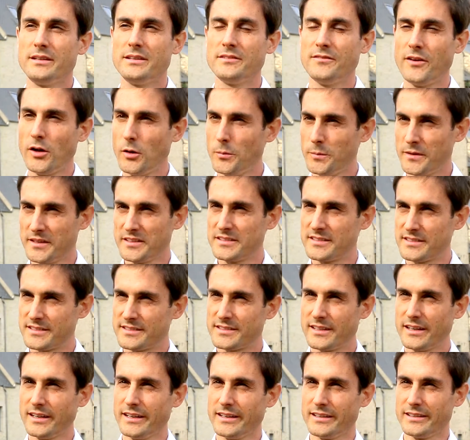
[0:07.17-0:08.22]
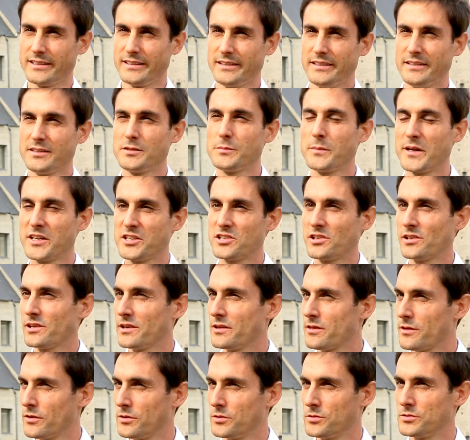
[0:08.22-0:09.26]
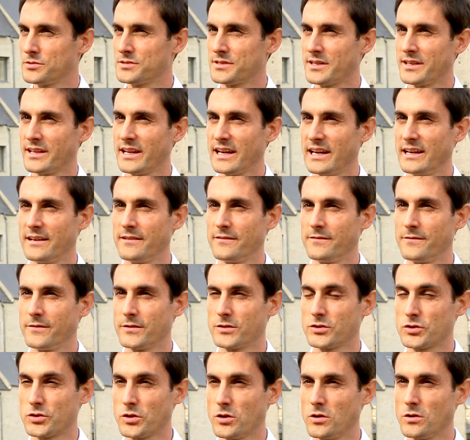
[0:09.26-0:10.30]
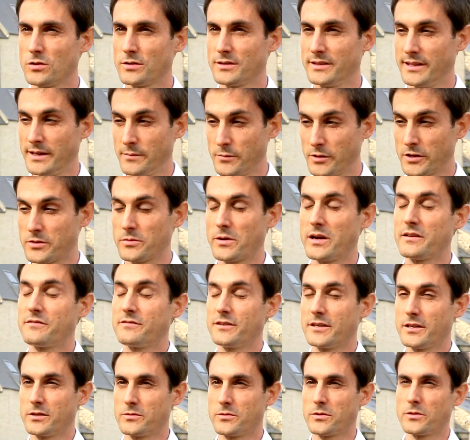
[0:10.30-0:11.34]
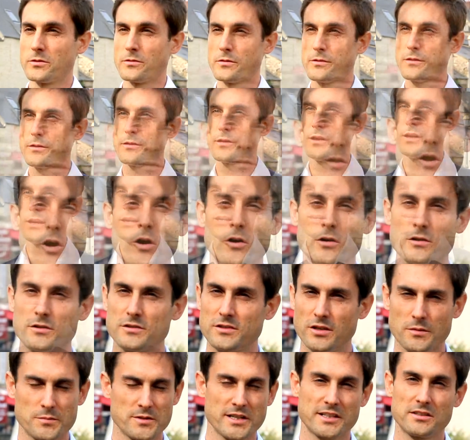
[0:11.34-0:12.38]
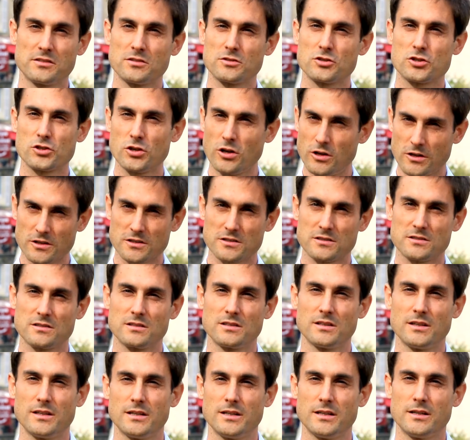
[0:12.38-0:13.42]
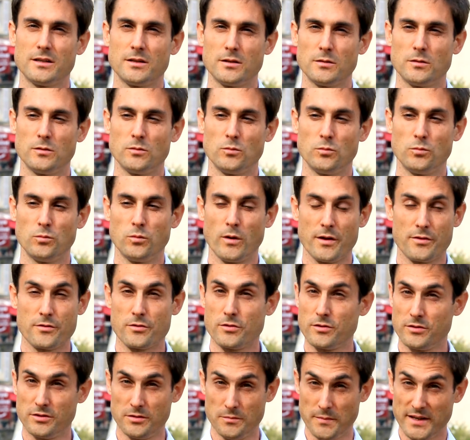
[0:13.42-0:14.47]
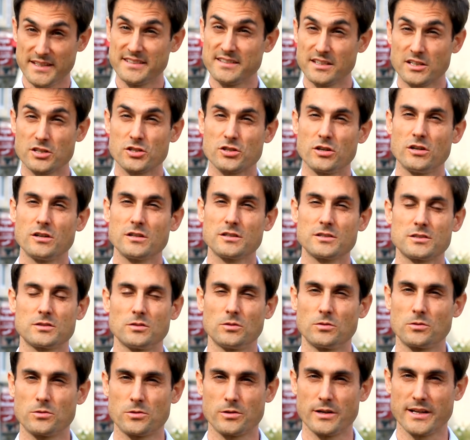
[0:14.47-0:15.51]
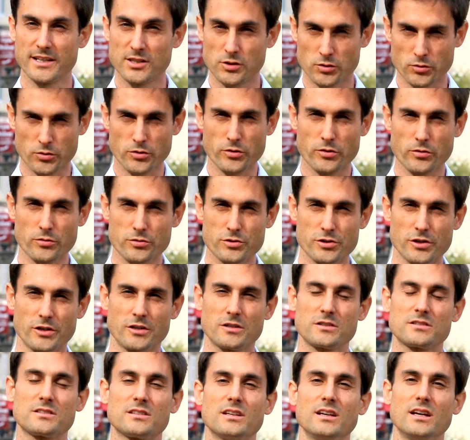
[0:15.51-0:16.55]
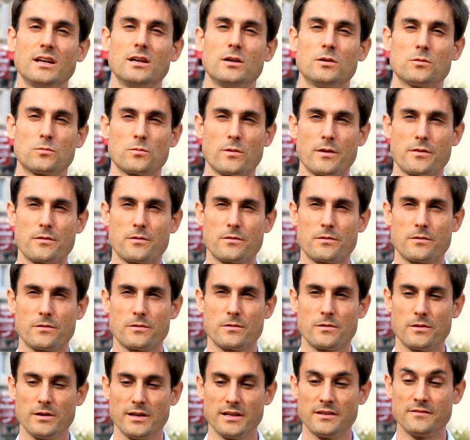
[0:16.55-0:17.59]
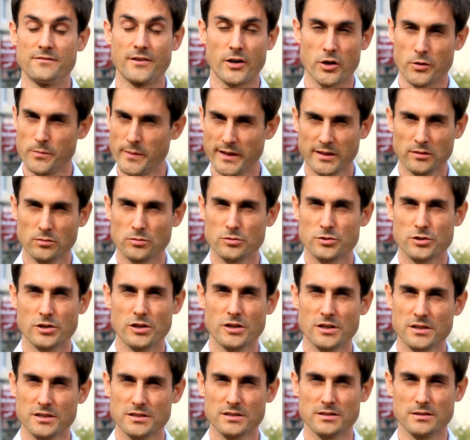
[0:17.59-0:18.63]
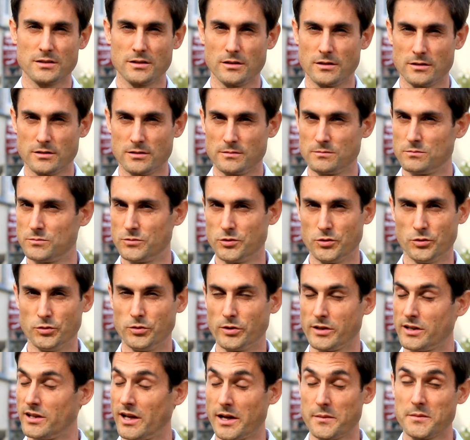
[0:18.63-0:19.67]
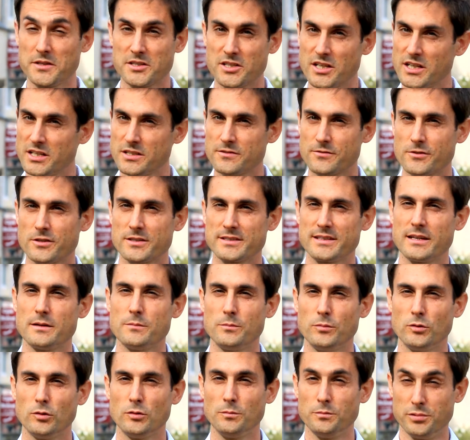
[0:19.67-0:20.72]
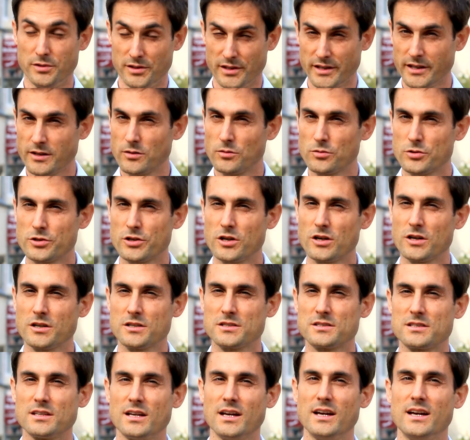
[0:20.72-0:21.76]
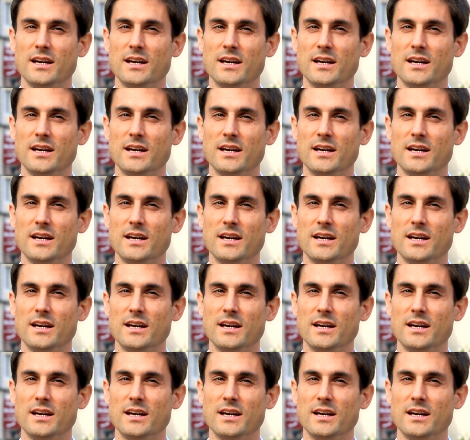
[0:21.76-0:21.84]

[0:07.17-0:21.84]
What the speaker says: developing society, especially those that have strong demographic growth, are subject to shocks, whether domestic shocks or external shocks, whether environmental shocks due to climate change, for example, political shocks